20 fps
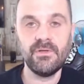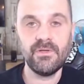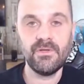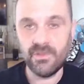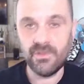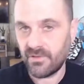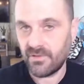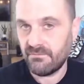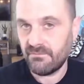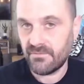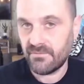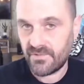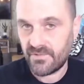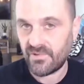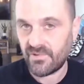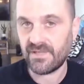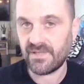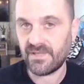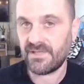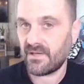you can
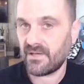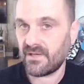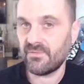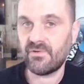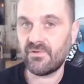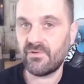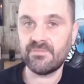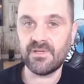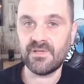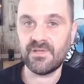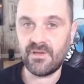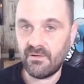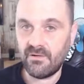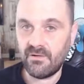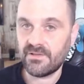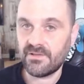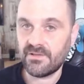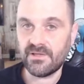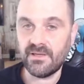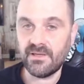transact with
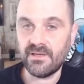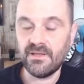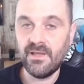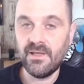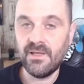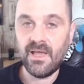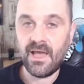cryptocurrency.